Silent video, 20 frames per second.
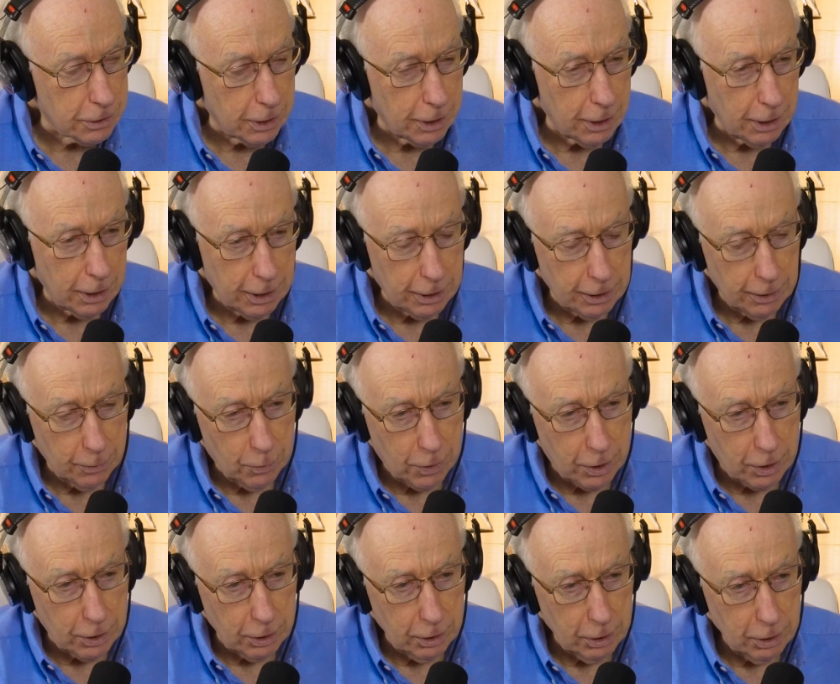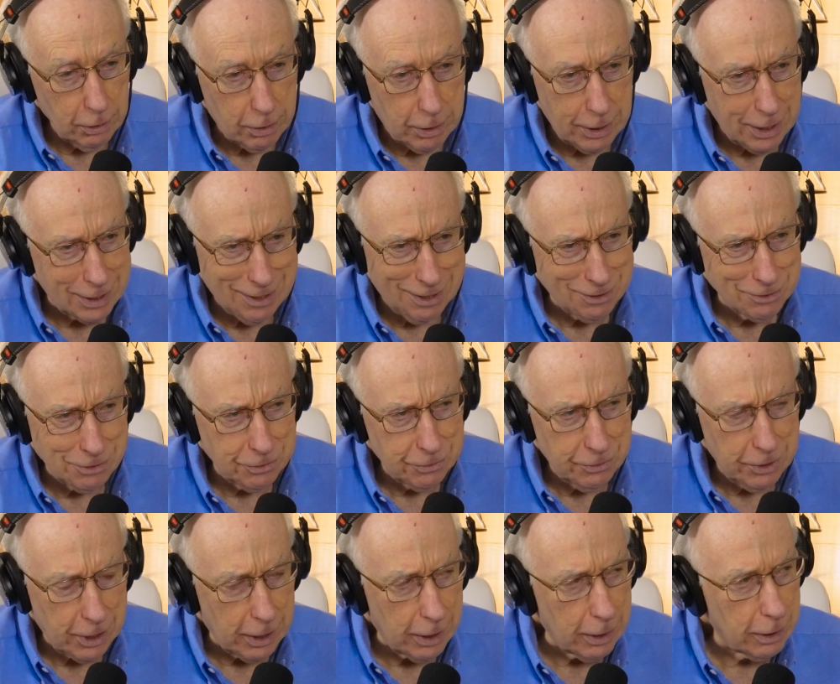and, and they wanted a loan, and I don't
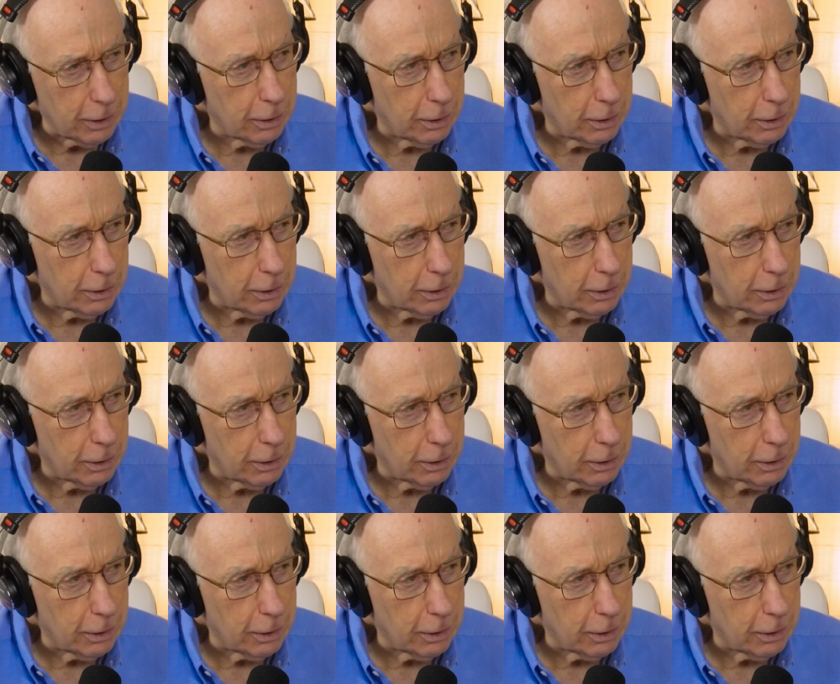do that.